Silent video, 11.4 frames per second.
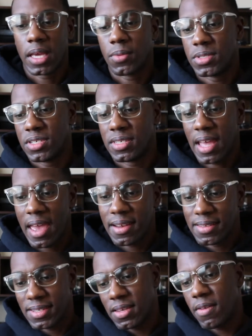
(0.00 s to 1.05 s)
languages, that in
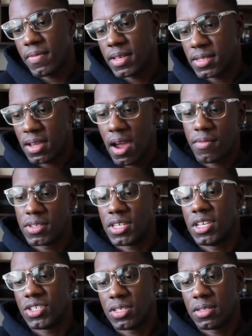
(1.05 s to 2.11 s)
itself is a
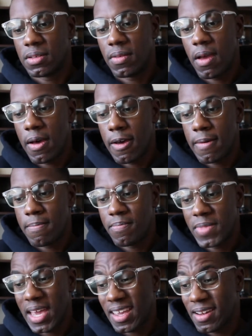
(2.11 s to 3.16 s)
conversation um,
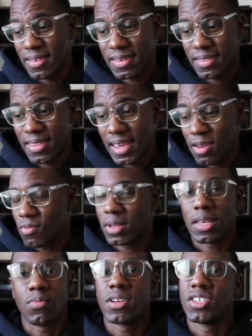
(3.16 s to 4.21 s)
that can that can
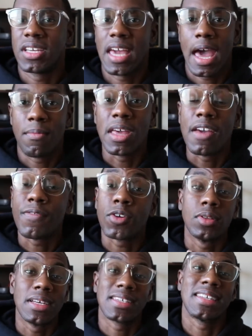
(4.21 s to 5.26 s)
really bridge a gap if
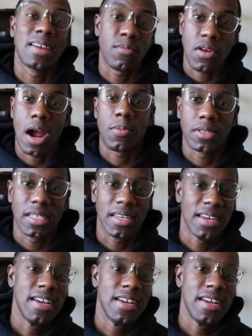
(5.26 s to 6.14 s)
you're listening properly.